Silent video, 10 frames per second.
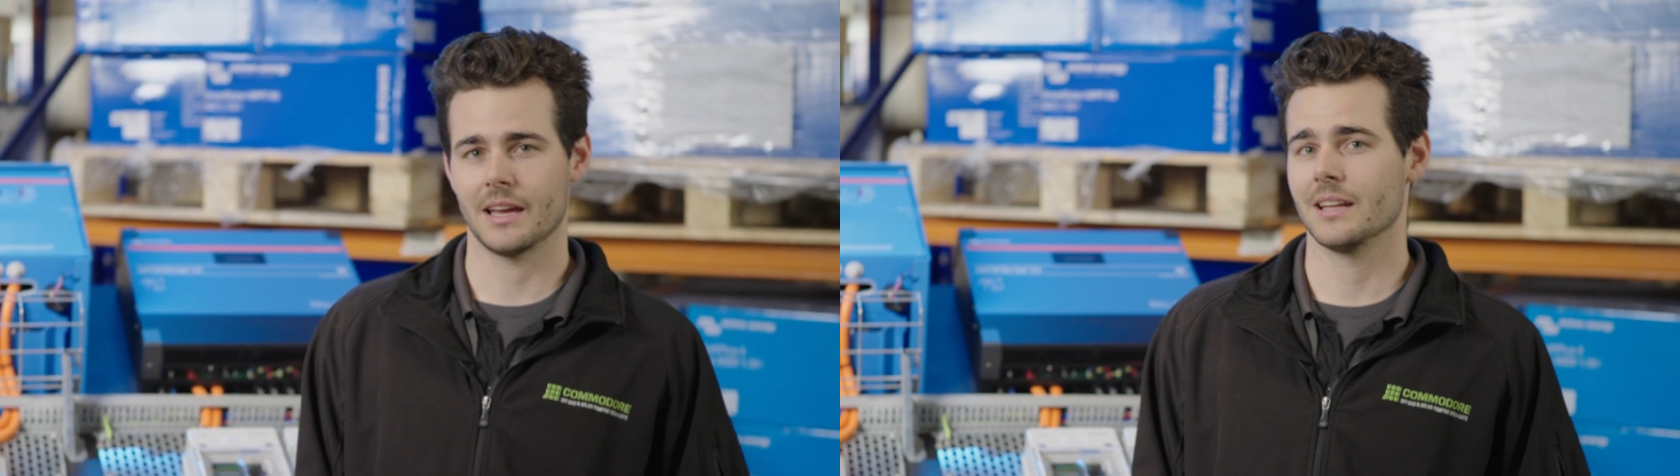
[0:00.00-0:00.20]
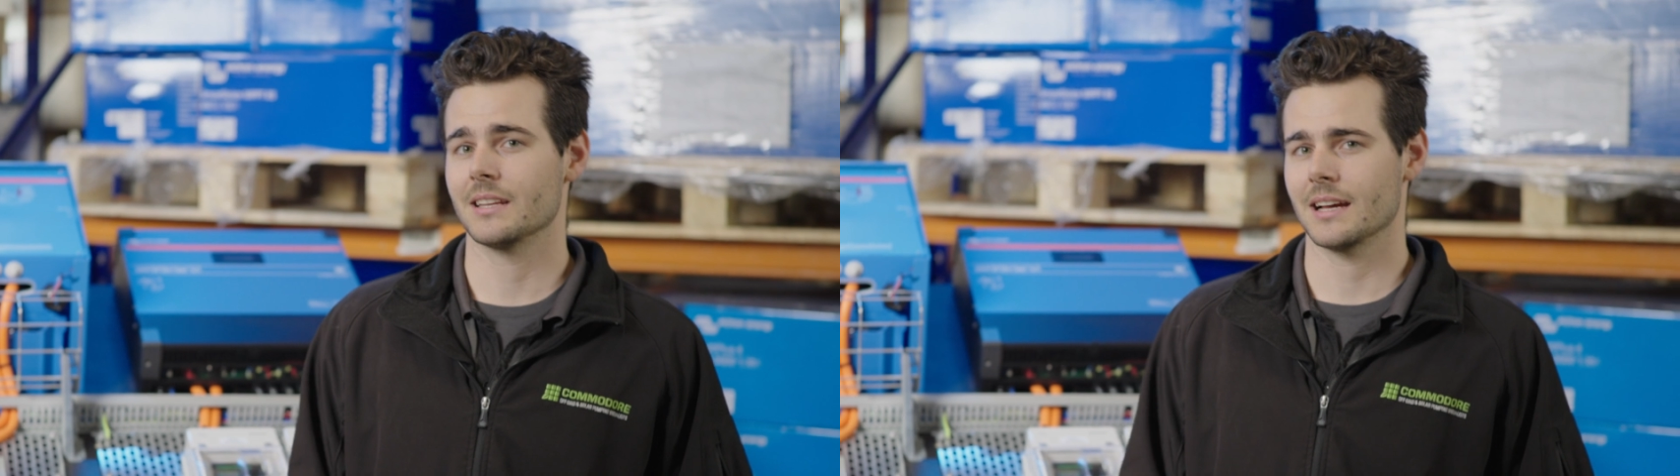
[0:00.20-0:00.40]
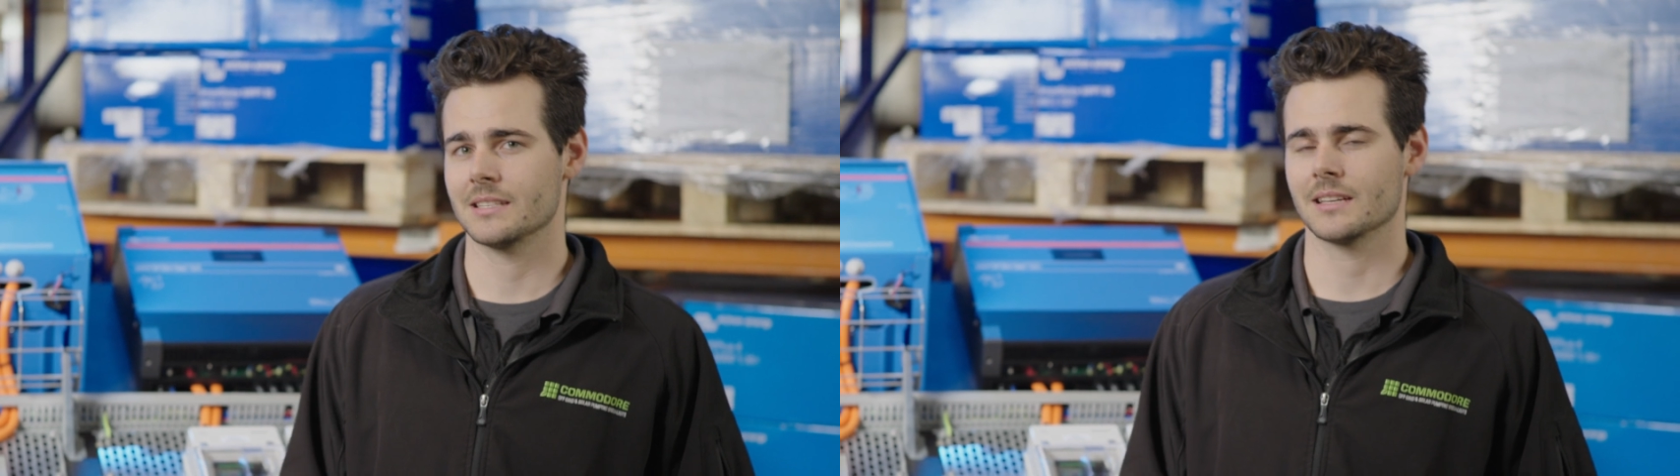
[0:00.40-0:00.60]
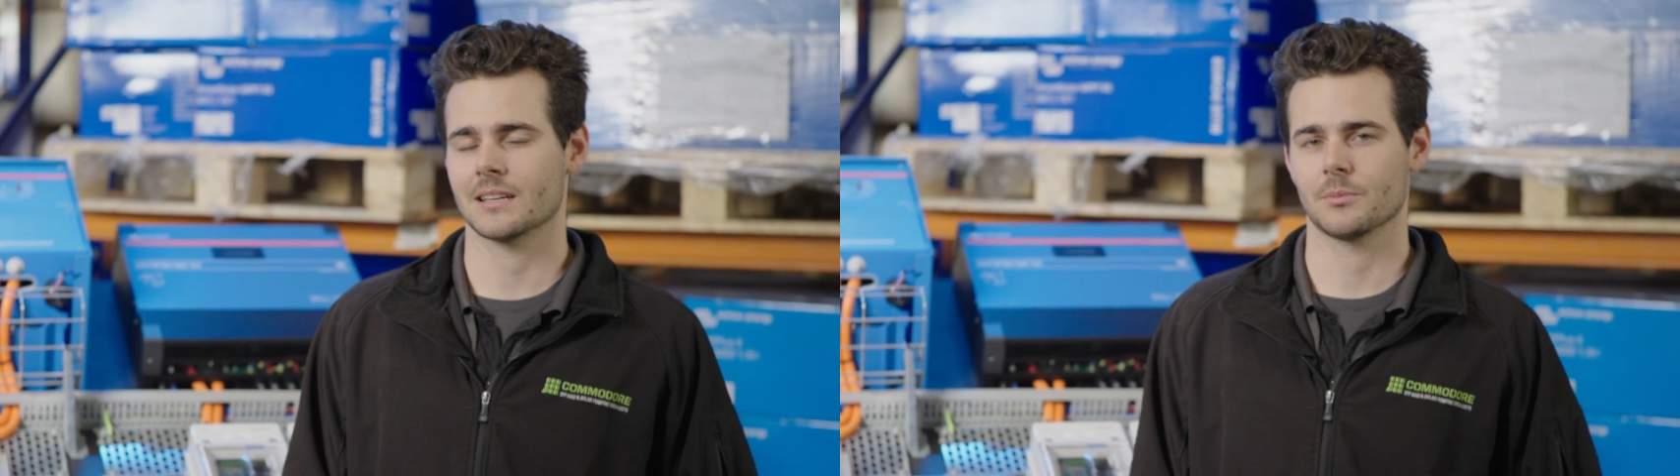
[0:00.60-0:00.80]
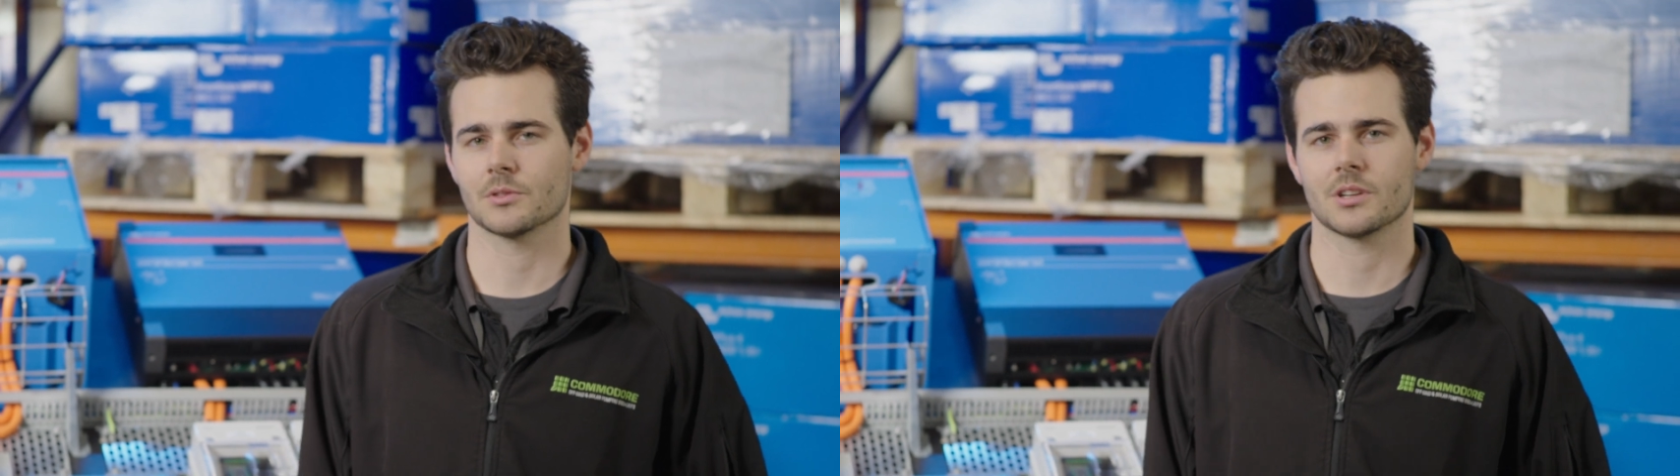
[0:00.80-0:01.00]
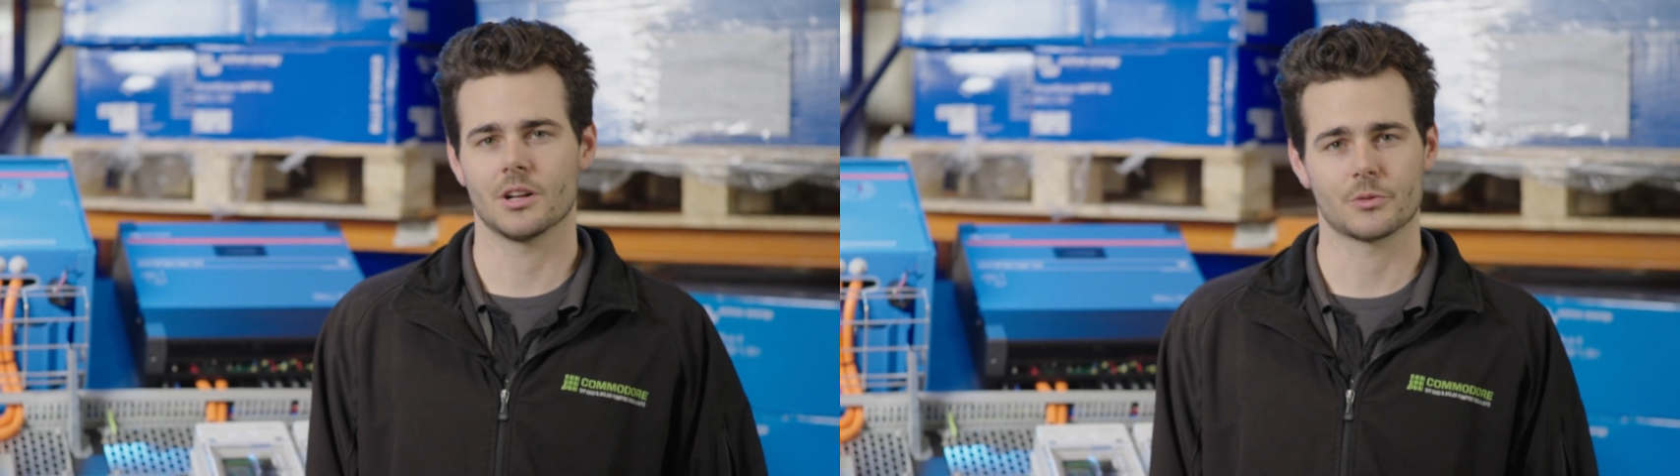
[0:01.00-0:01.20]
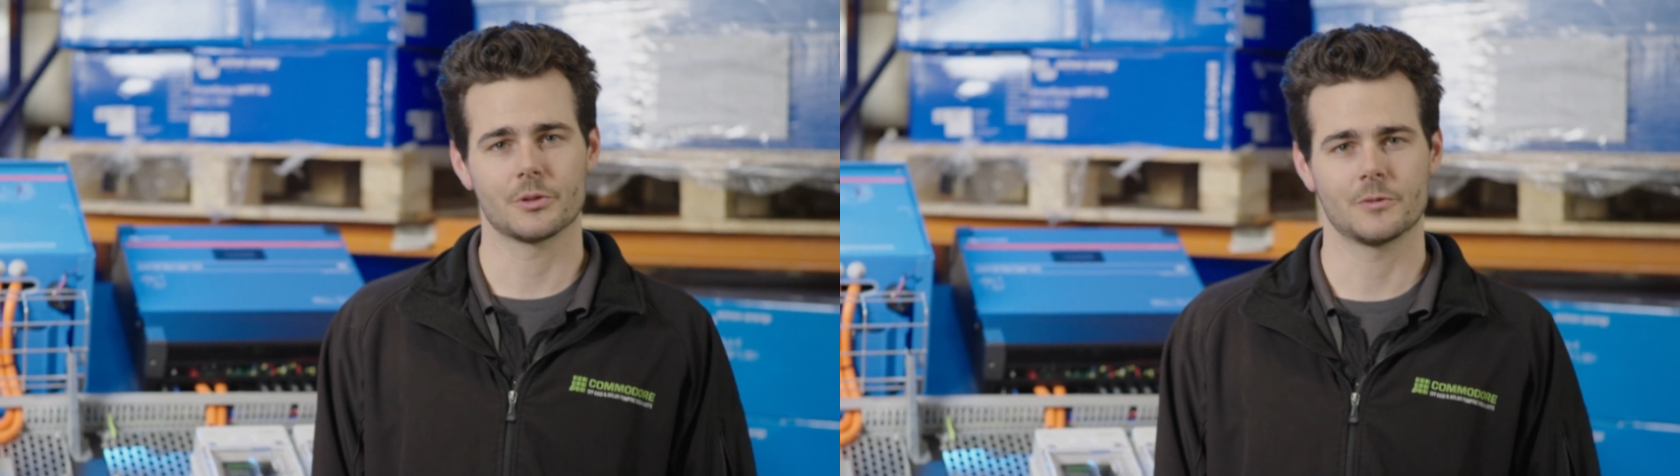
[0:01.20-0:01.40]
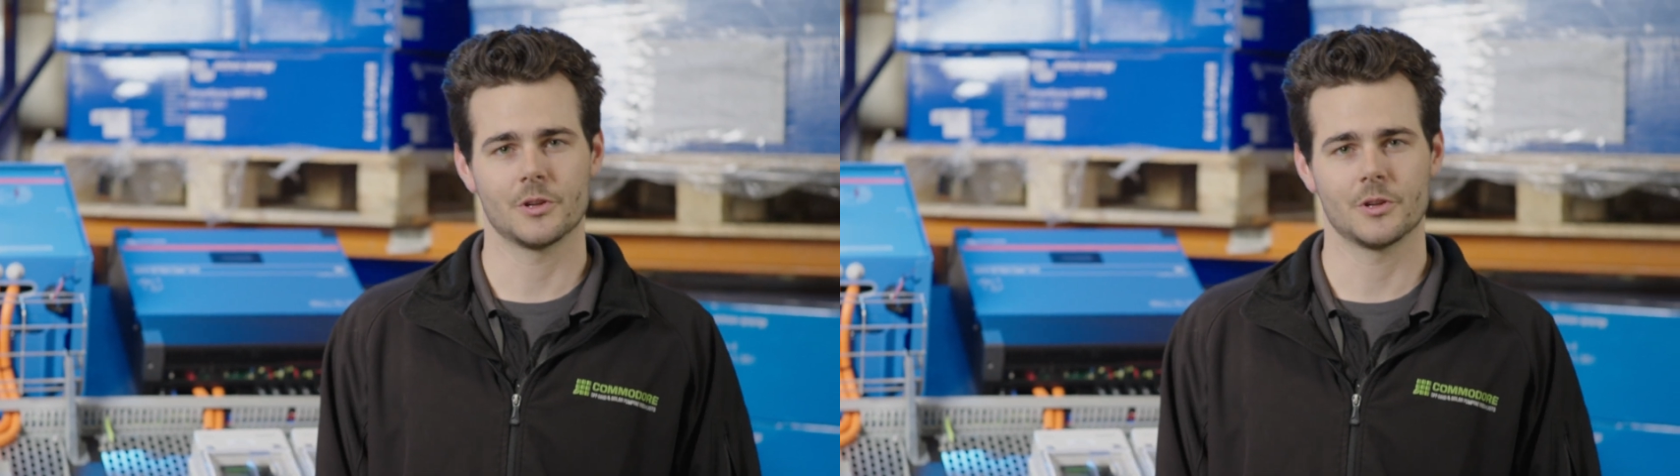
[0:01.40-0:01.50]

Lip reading: and AC coupled solar in the